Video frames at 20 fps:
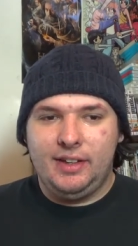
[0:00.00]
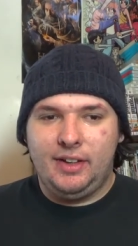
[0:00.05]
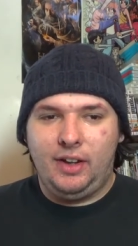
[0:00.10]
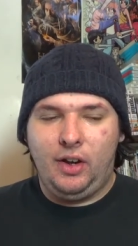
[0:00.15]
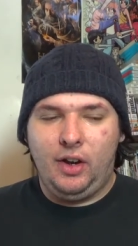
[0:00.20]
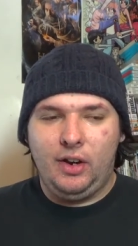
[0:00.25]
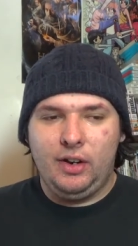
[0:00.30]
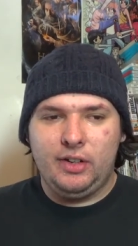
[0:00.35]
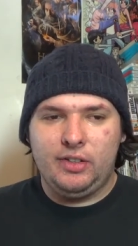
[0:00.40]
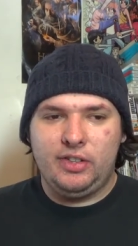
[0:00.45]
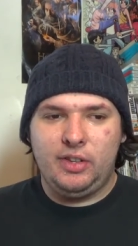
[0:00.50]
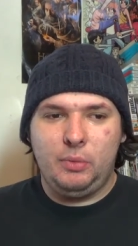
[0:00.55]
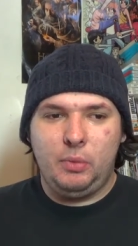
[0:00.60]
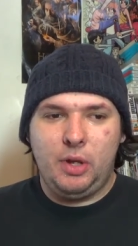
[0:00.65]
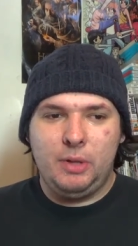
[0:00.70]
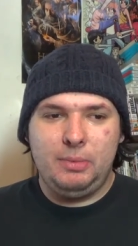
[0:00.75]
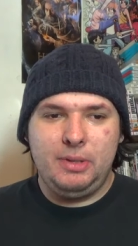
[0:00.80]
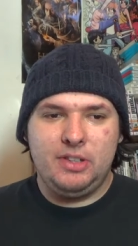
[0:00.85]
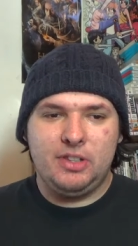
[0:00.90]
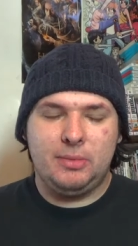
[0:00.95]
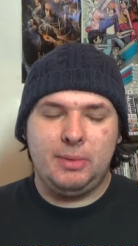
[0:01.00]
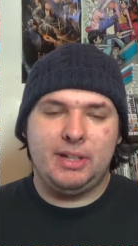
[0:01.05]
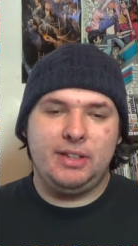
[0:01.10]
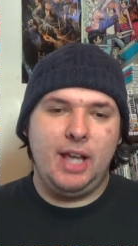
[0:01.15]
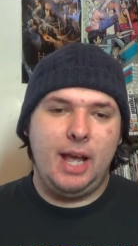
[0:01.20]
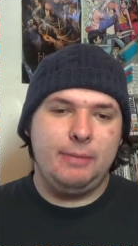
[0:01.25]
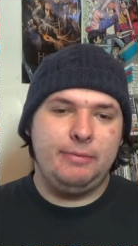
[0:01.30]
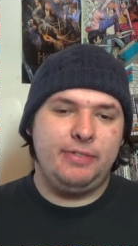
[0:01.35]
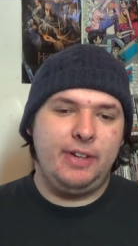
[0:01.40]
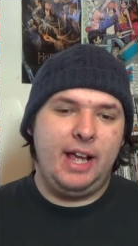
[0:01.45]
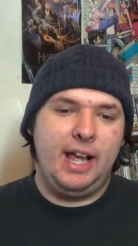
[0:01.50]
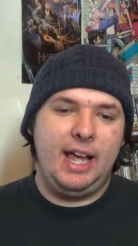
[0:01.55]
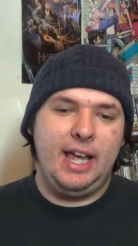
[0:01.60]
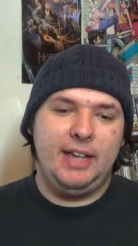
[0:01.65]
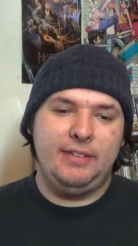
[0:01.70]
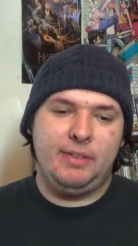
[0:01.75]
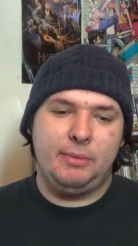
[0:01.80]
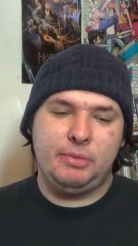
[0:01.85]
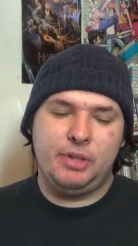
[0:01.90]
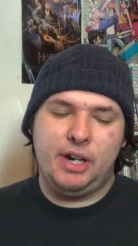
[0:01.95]
arcs in One Piece, because my top
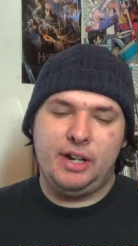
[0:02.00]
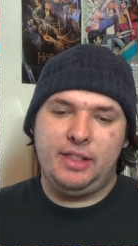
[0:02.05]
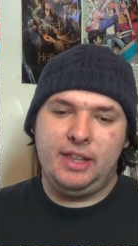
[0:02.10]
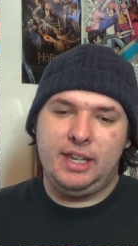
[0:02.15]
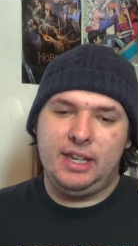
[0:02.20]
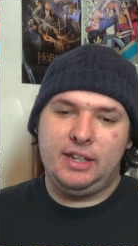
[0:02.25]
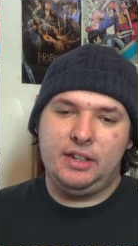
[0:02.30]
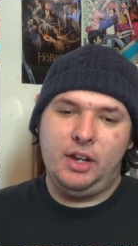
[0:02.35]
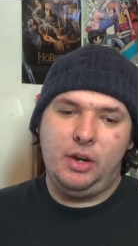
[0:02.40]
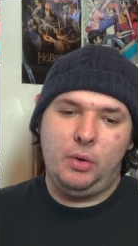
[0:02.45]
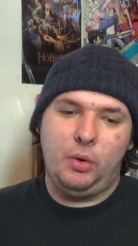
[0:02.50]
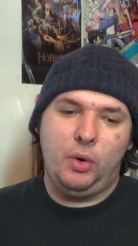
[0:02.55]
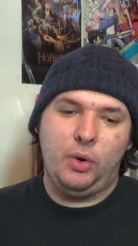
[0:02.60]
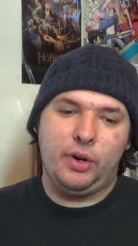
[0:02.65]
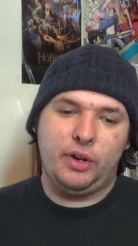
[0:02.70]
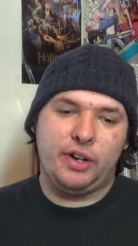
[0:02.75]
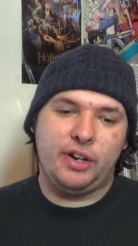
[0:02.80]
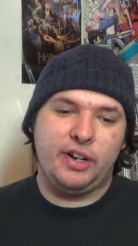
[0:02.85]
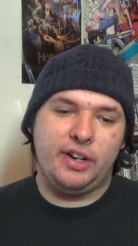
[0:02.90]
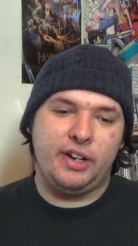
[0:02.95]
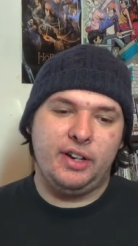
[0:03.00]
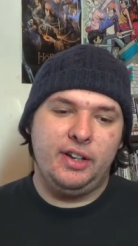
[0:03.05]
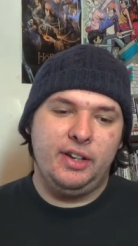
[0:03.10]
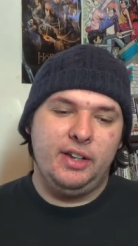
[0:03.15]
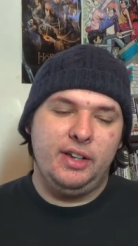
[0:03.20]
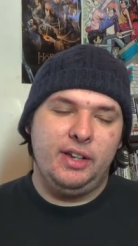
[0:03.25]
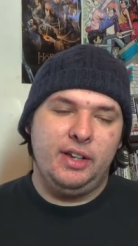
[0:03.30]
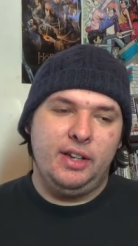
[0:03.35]
five, I'm trying to think in no order,